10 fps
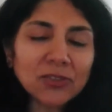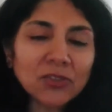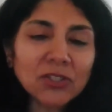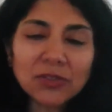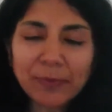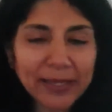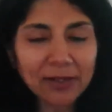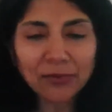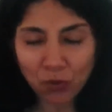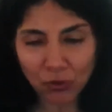So Kashmir,
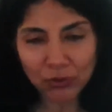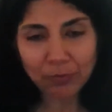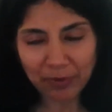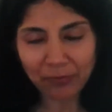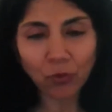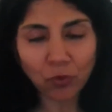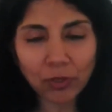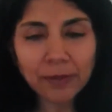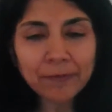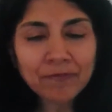of course,
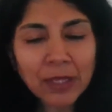before